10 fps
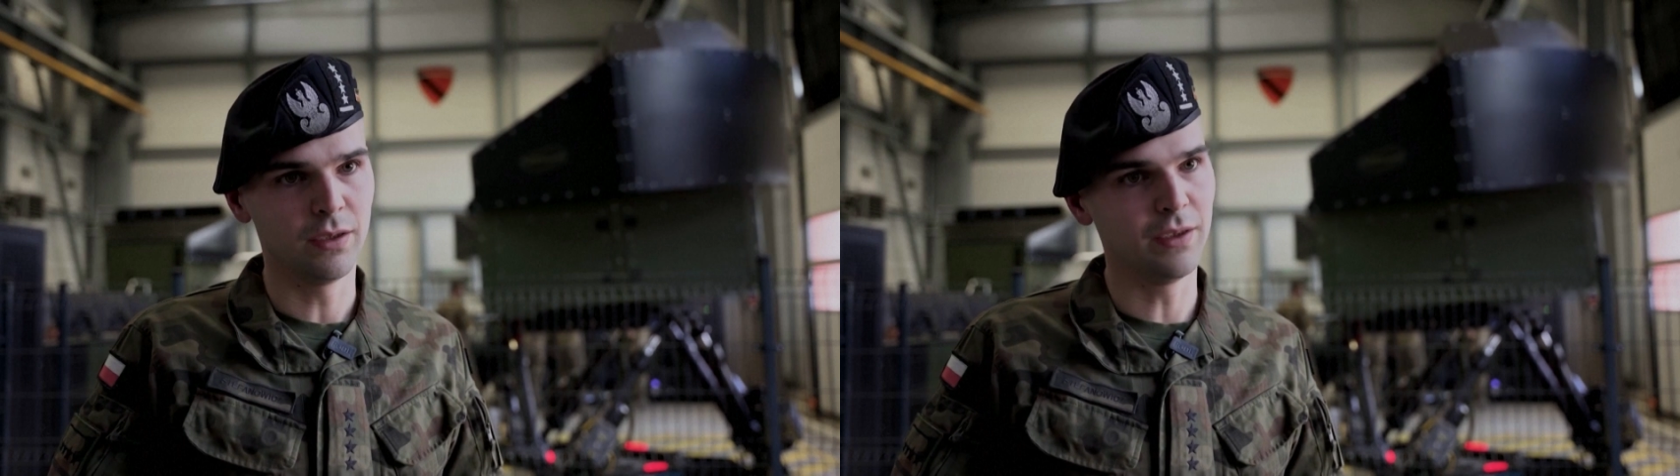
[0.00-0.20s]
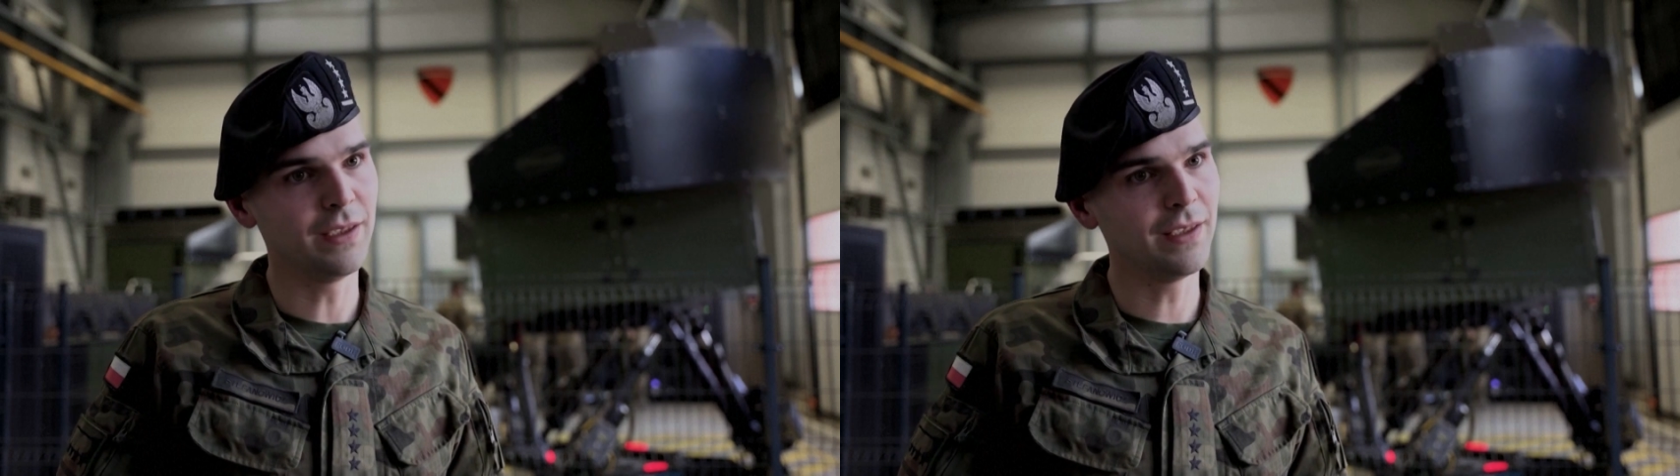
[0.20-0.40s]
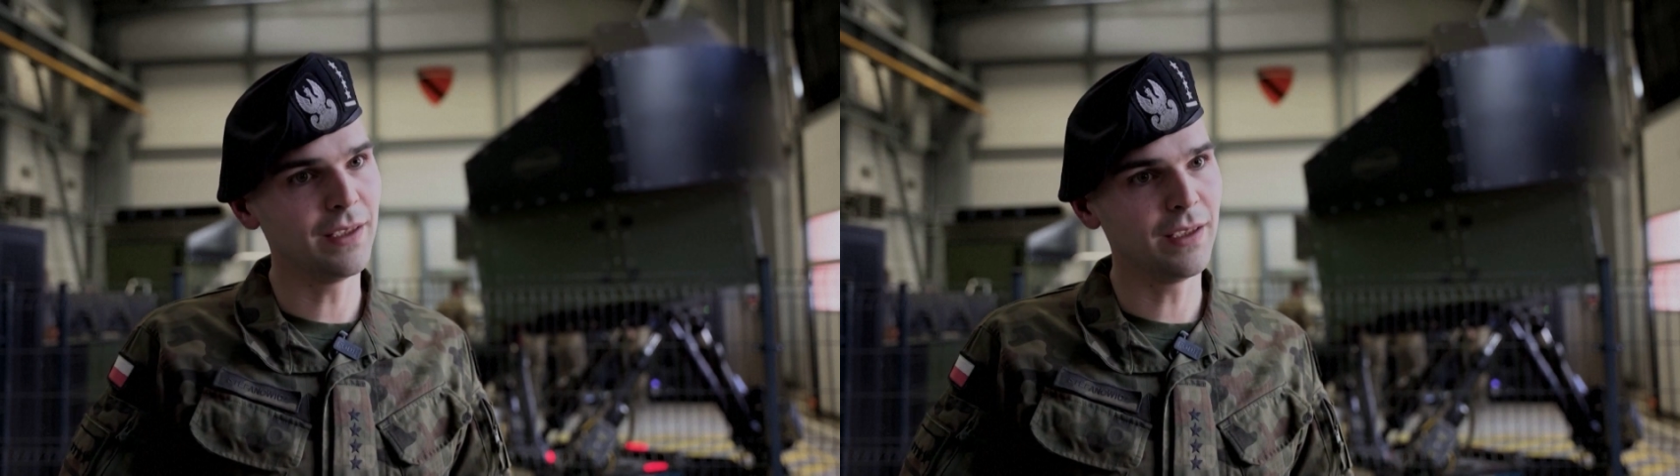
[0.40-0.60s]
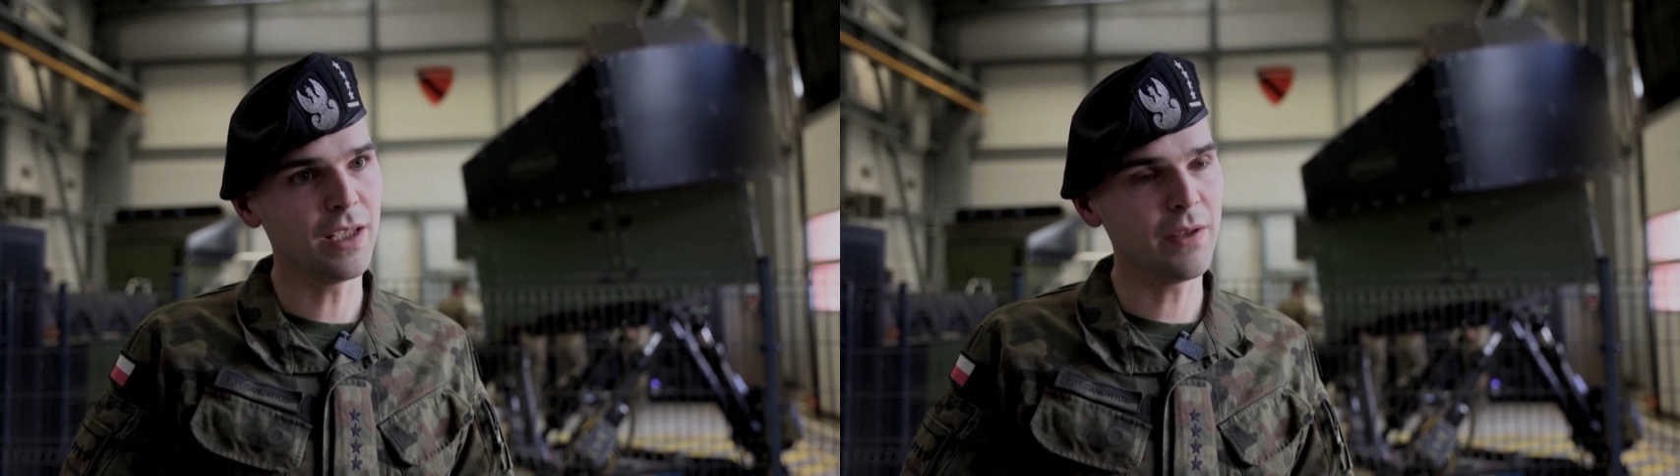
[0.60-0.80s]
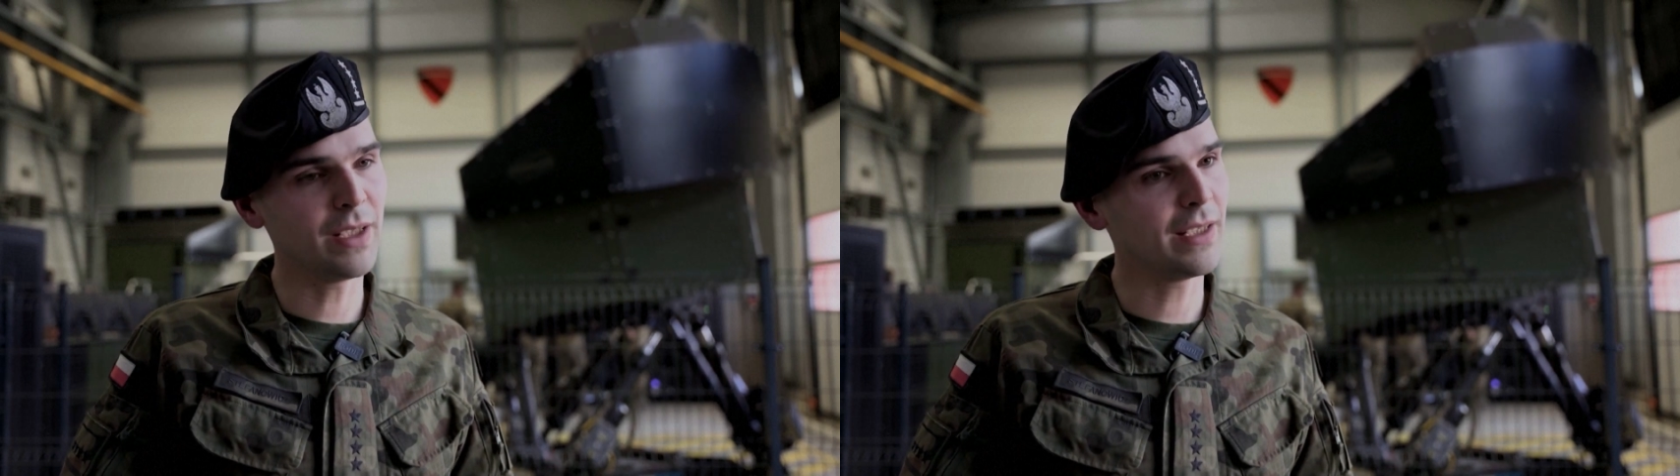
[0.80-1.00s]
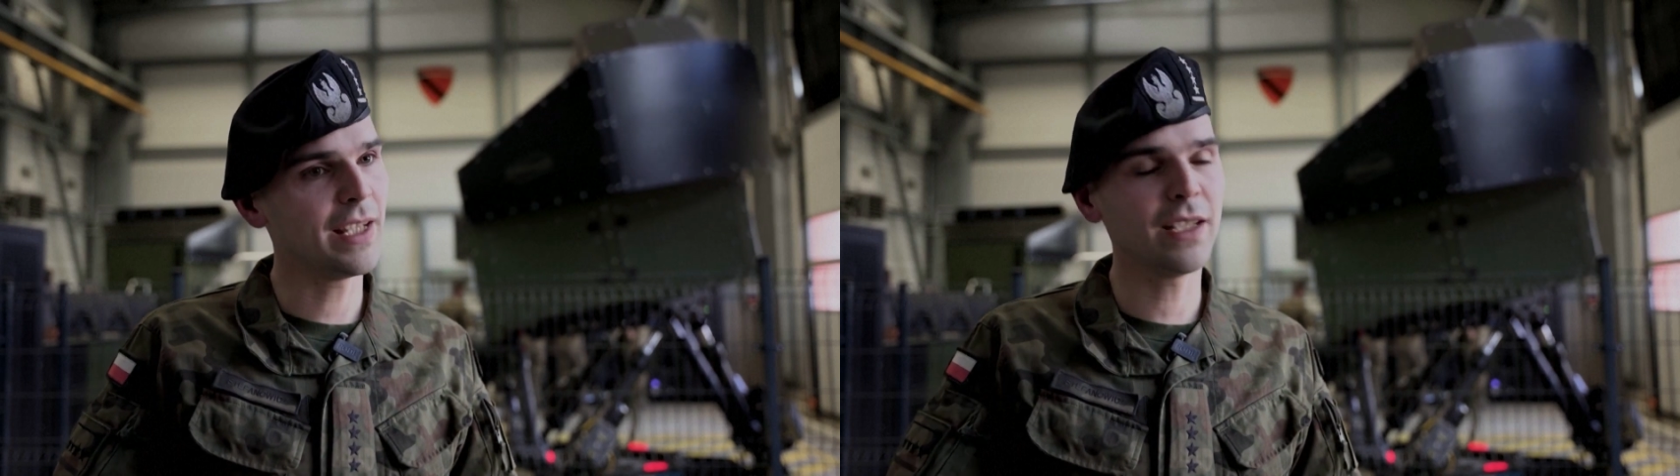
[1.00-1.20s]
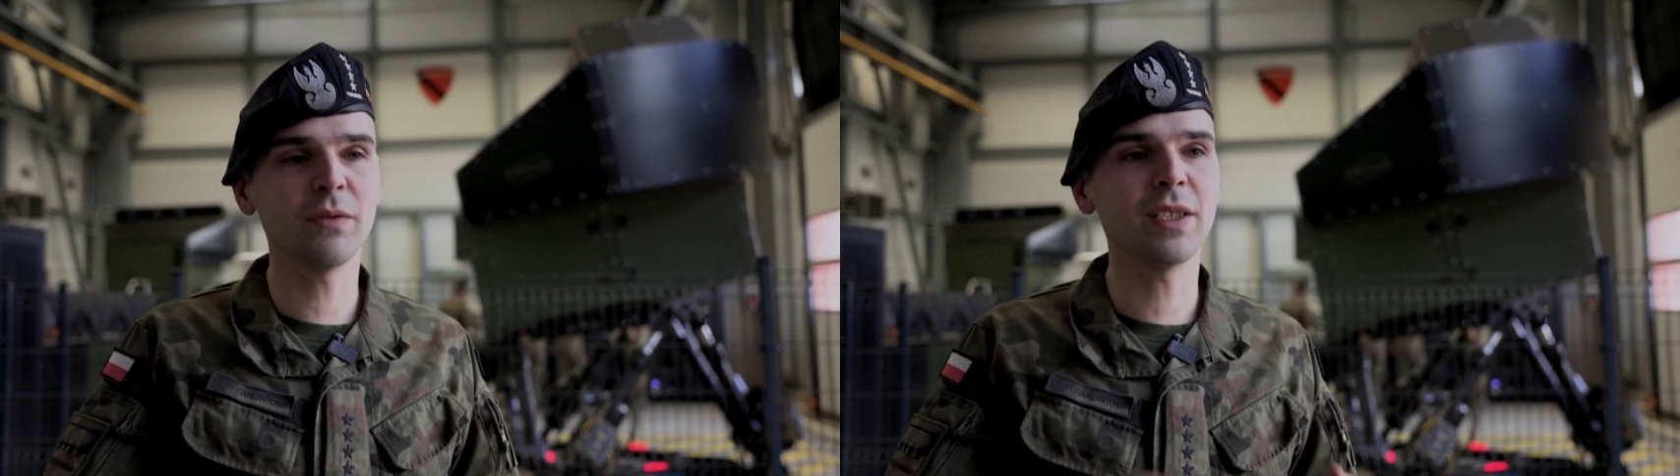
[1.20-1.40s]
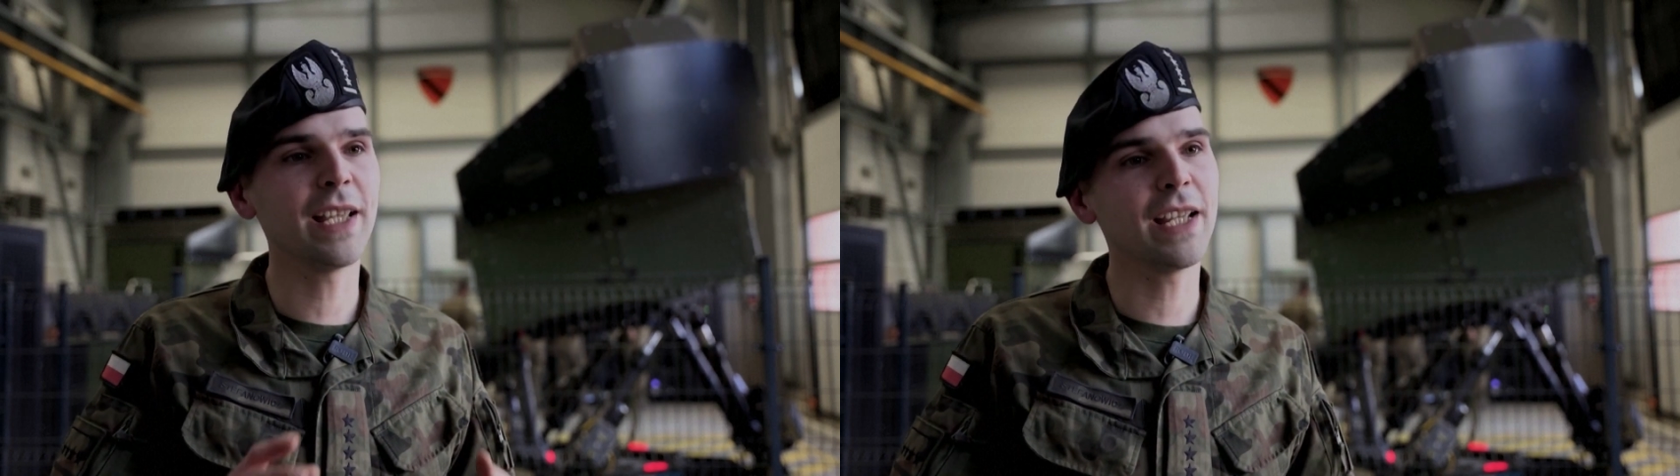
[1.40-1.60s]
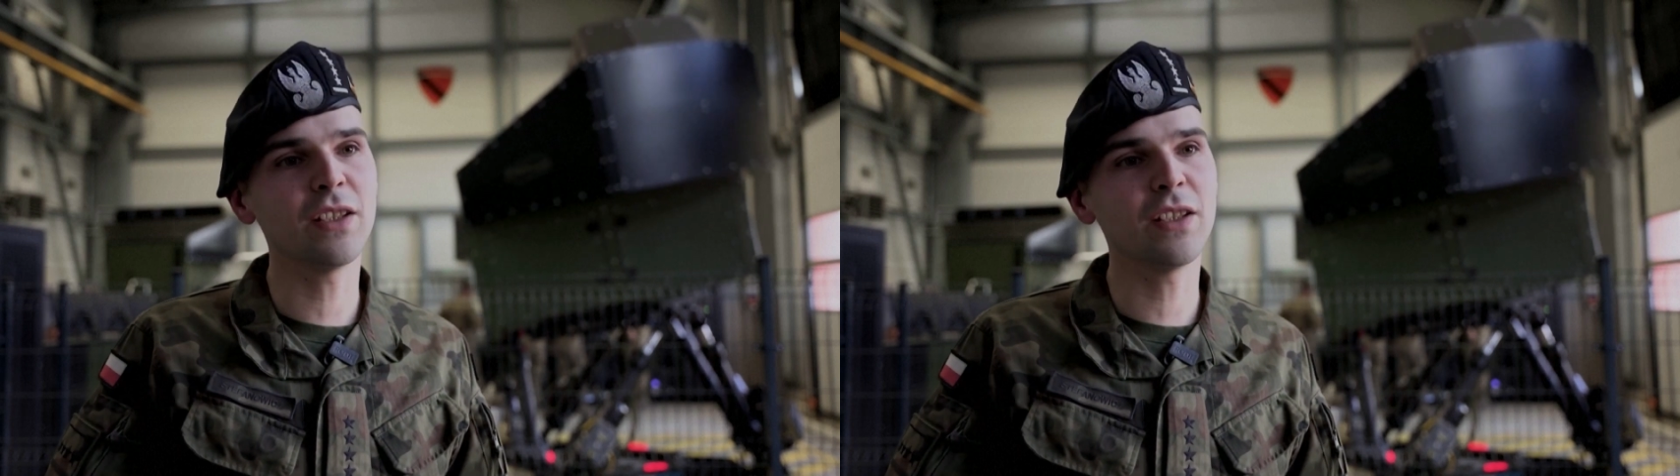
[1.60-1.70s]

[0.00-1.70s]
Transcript: uh, even at the end of the day,